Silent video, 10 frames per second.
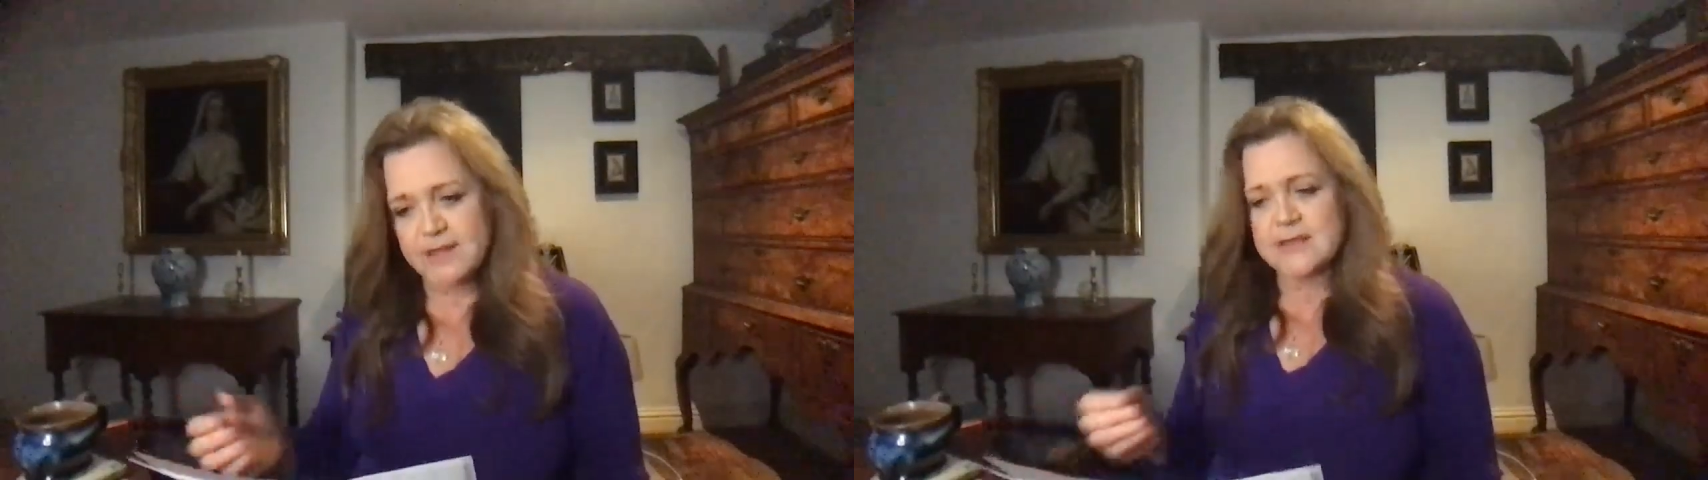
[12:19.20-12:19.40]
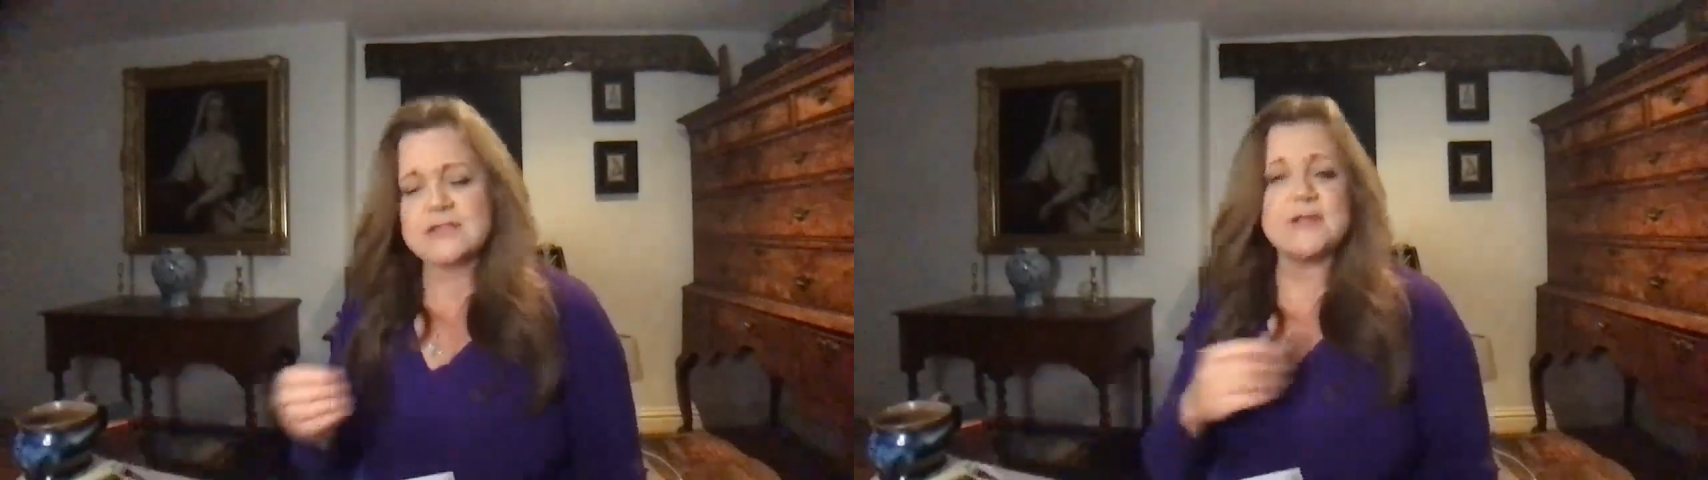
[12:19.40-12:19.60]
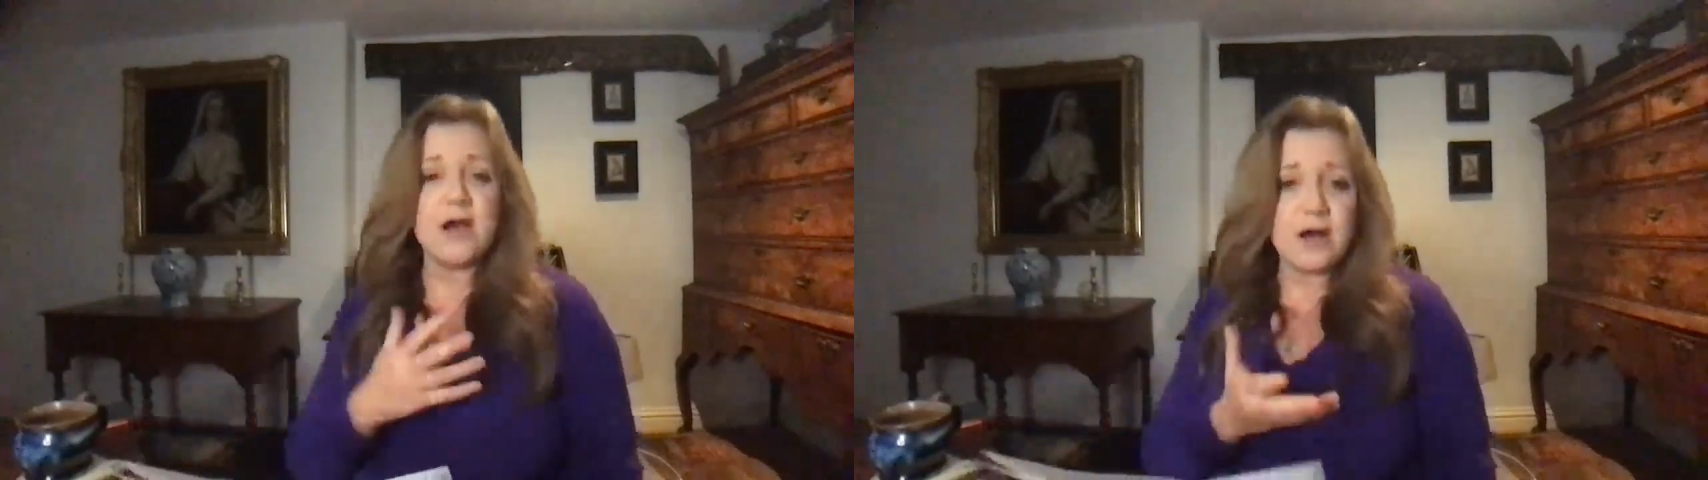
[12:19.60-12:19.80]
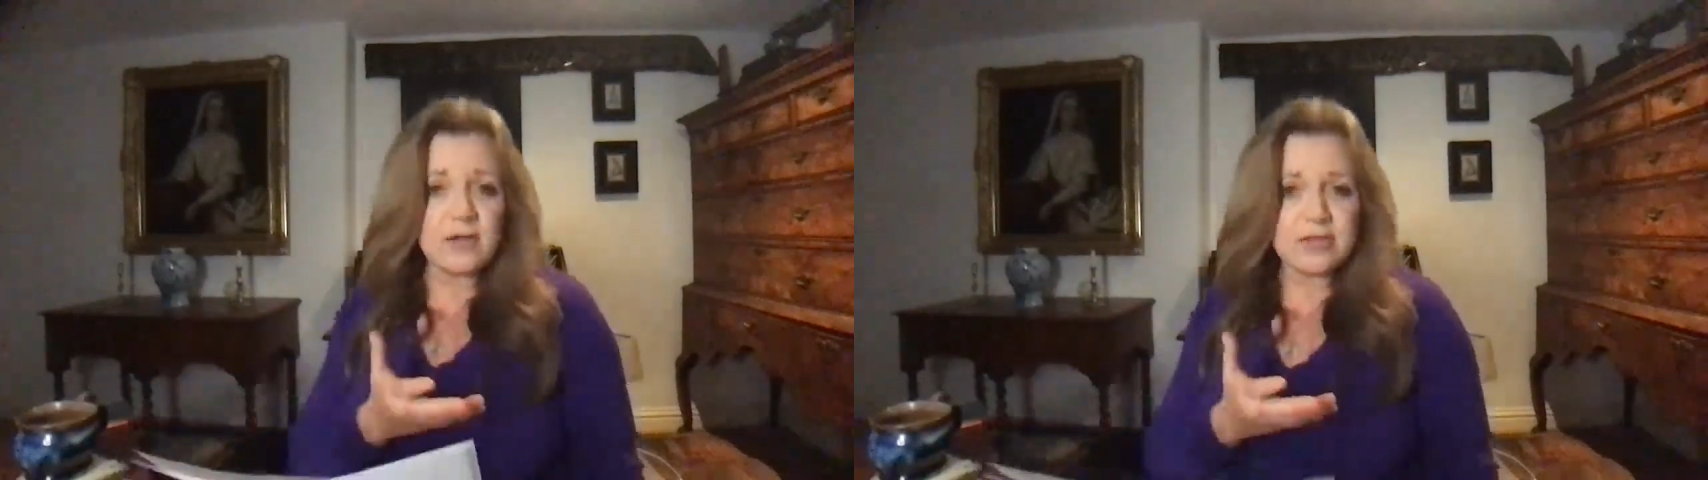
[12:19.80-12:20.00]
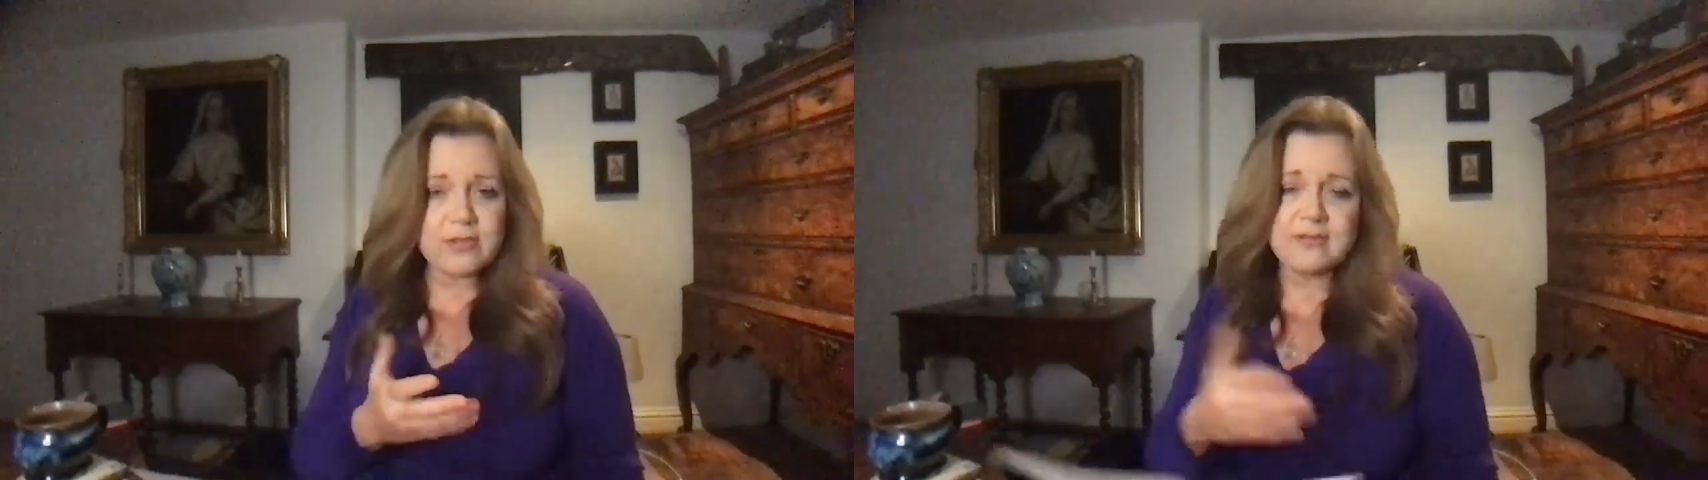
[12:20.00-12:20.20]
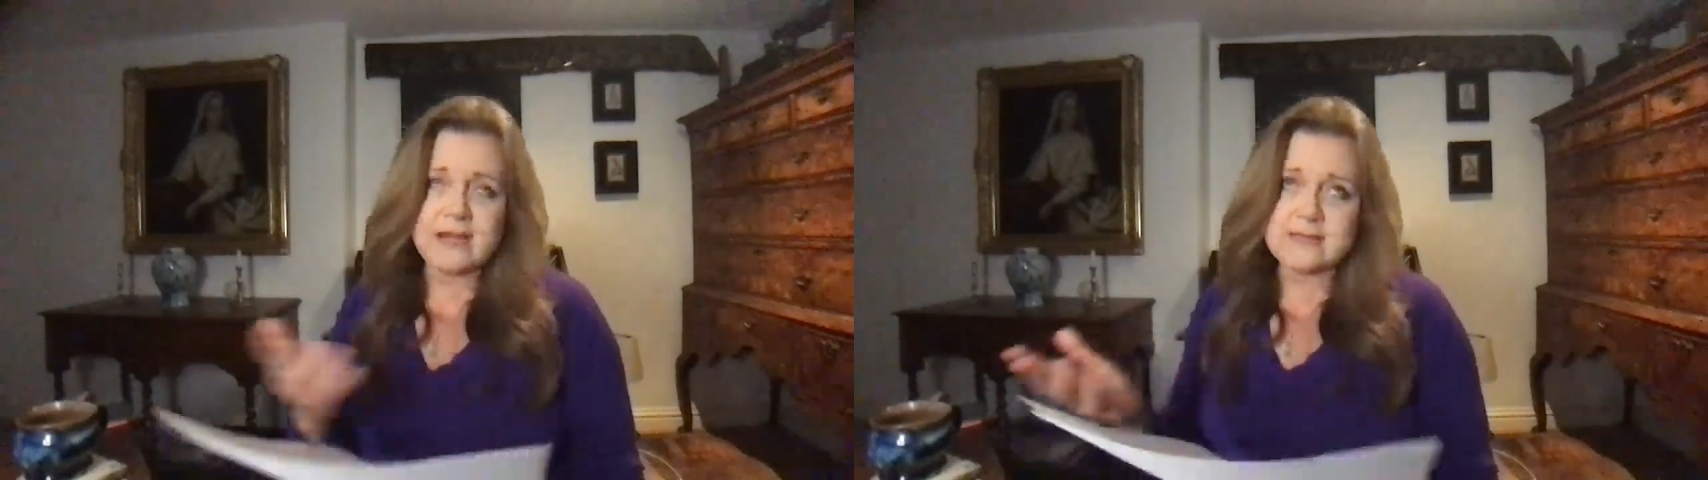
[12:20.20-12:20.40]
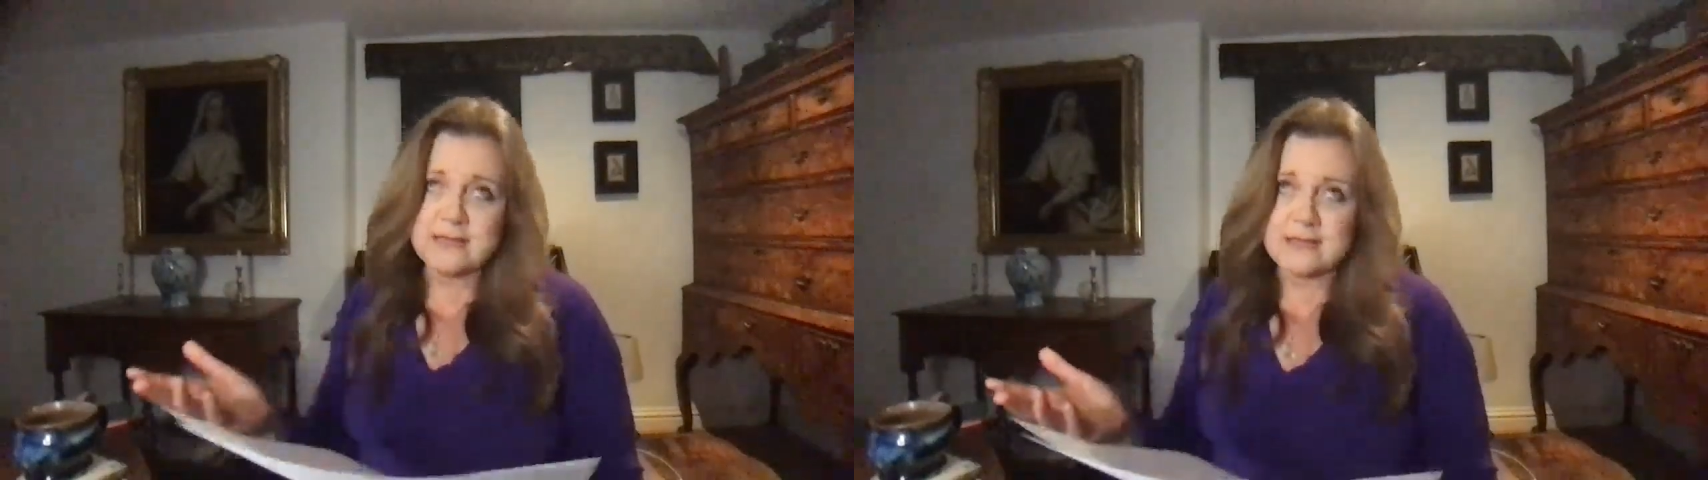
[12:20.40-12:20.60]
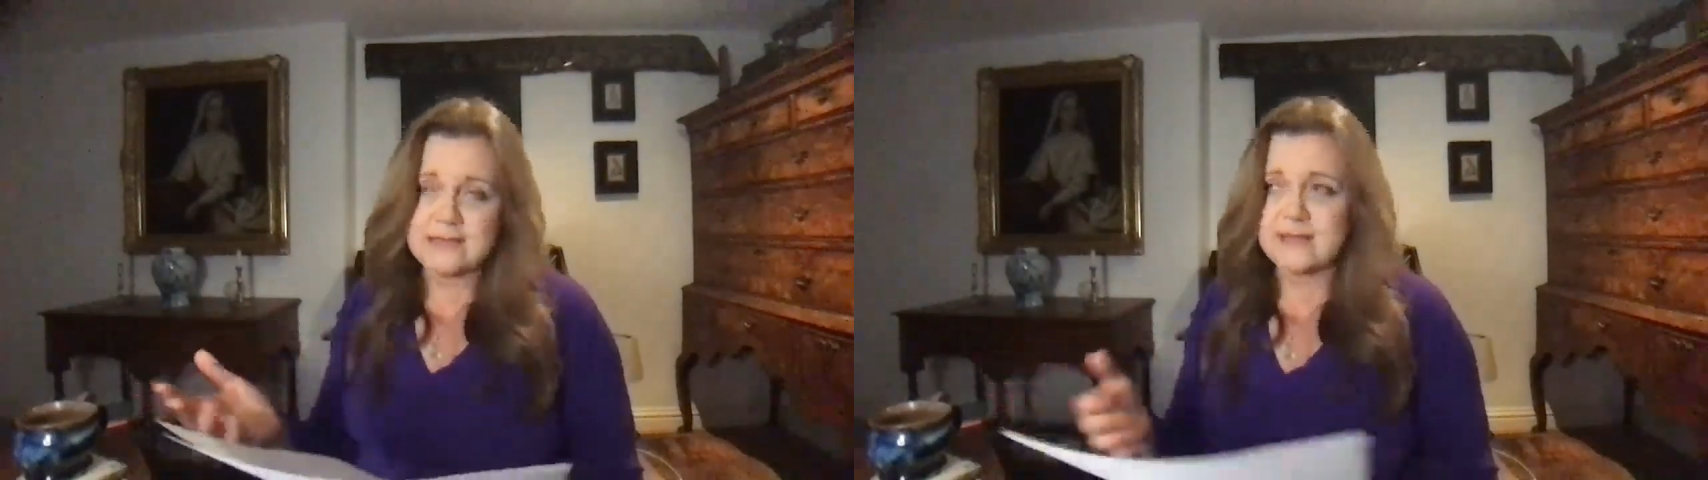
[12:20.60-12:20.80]
Sloth,
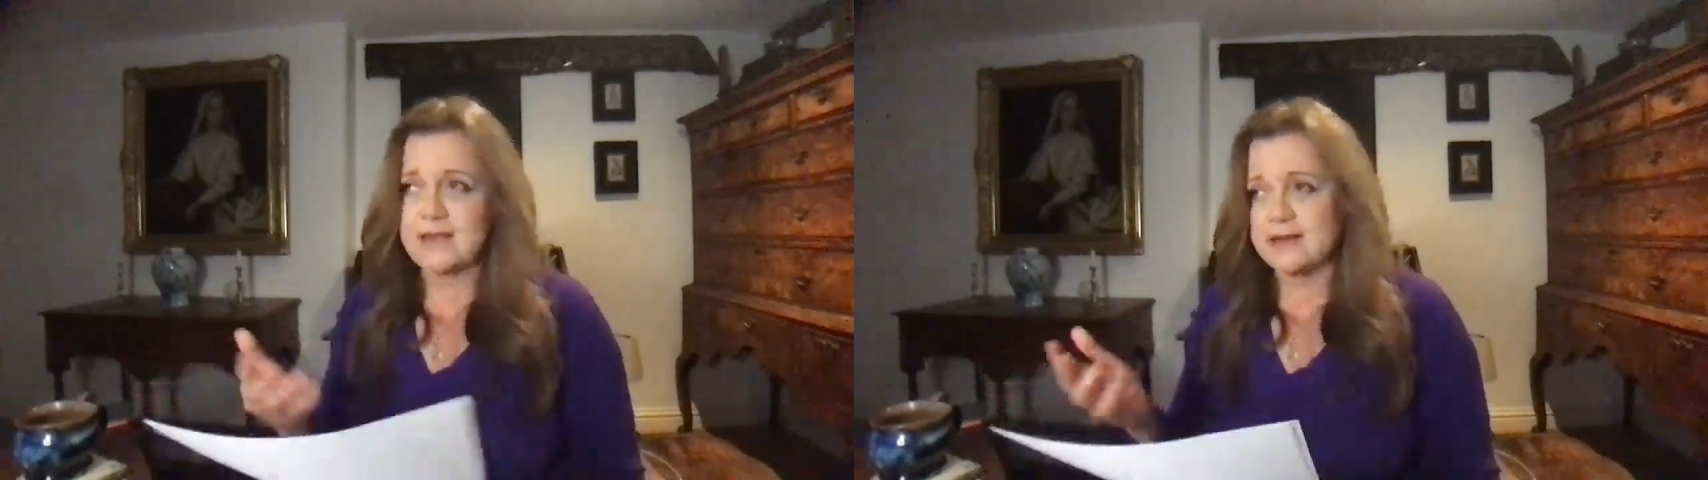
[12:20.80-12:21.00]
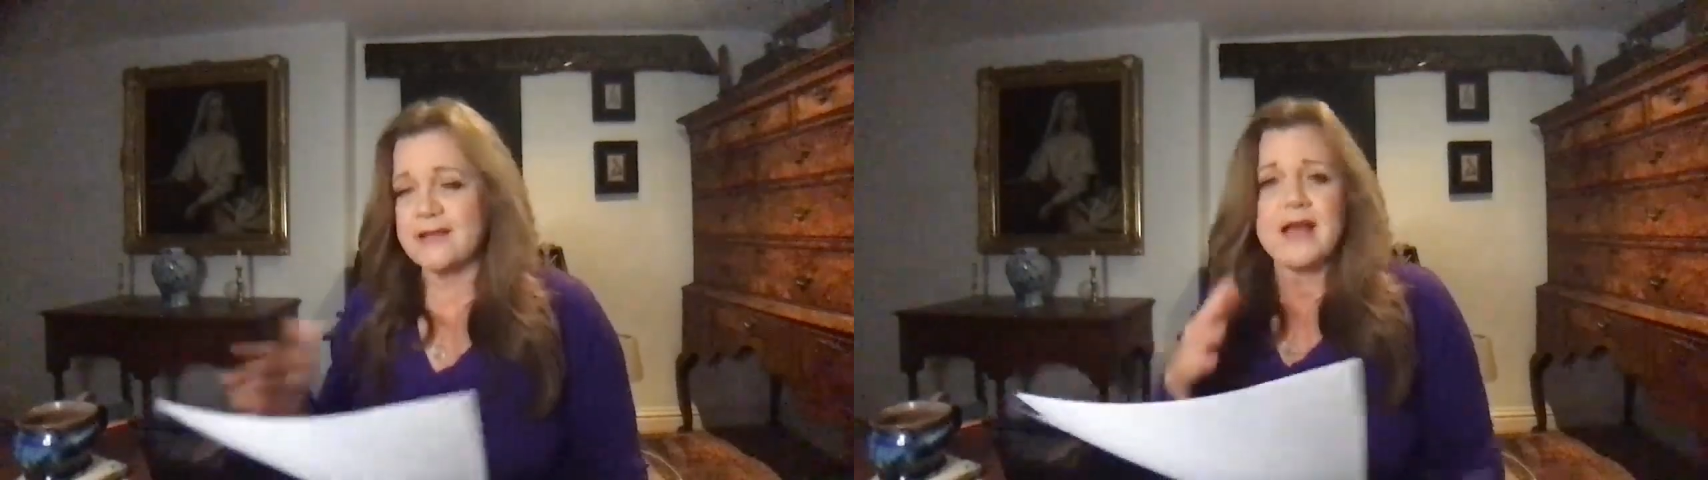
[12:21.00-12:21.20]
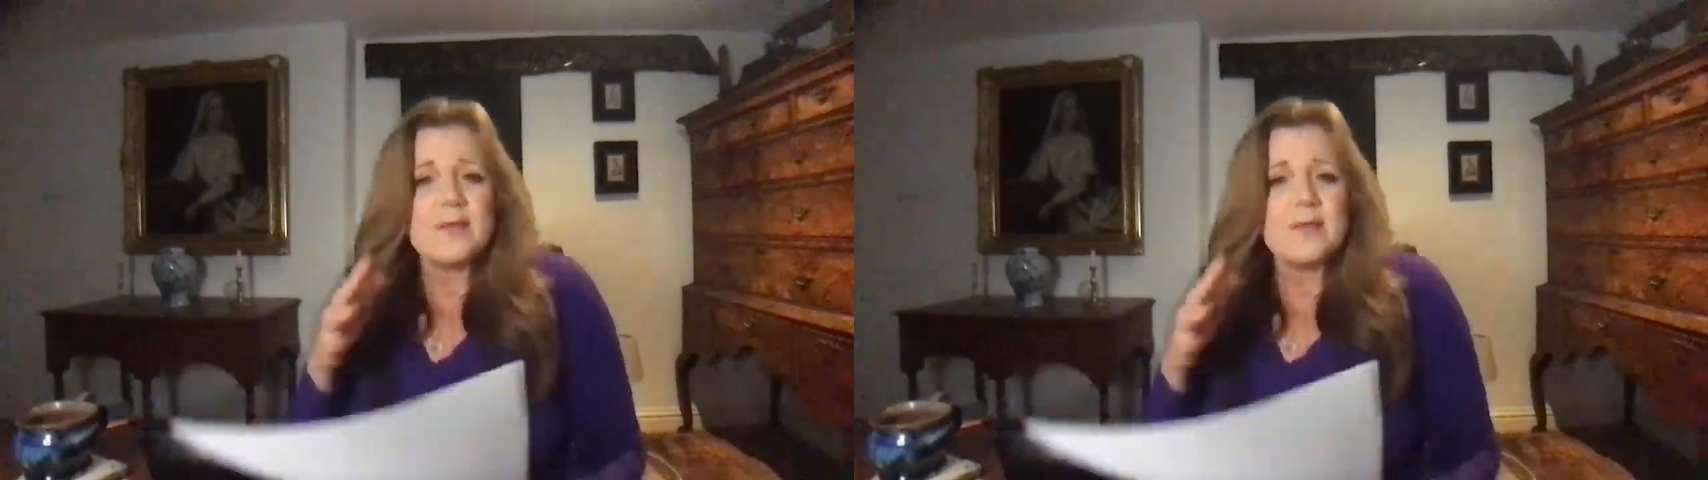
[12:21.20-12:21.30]
laziness again,